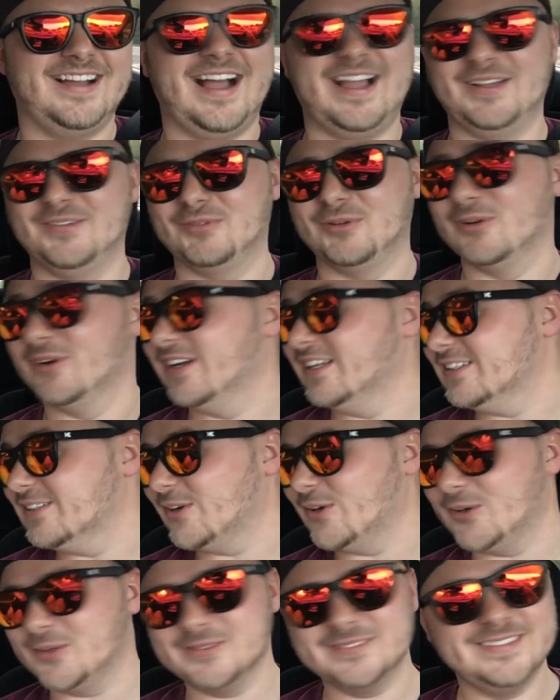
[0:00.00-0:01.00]
I really
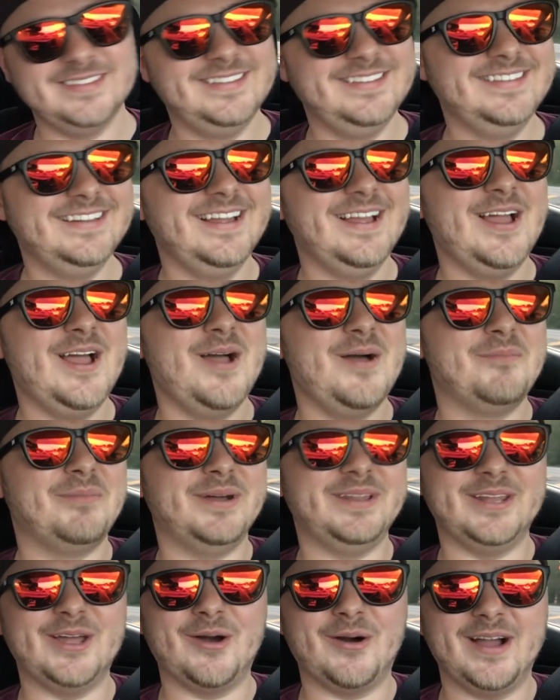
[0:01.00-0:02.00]
don't.
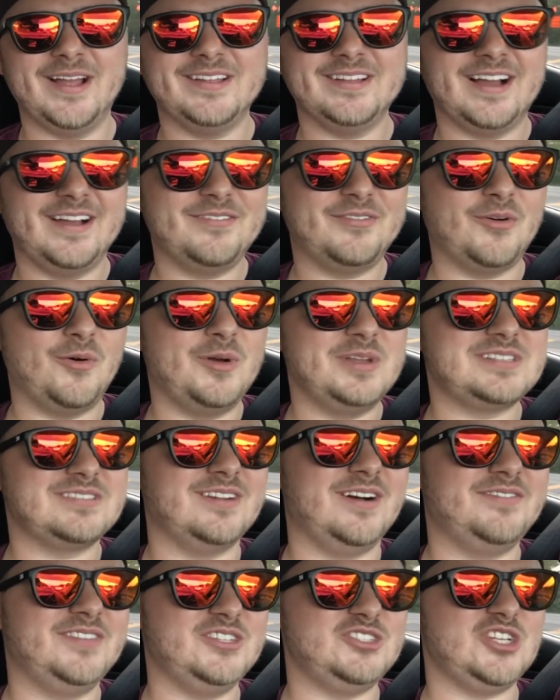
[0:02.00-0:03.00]
But no, I've always
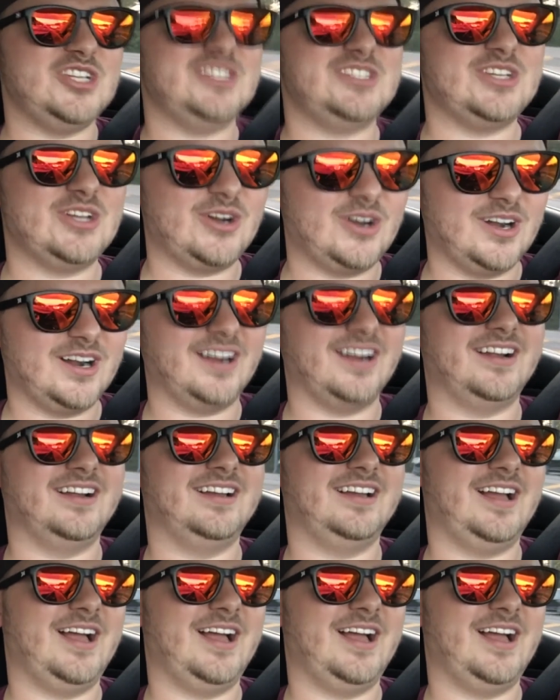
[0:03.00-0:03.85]
loved the GTR.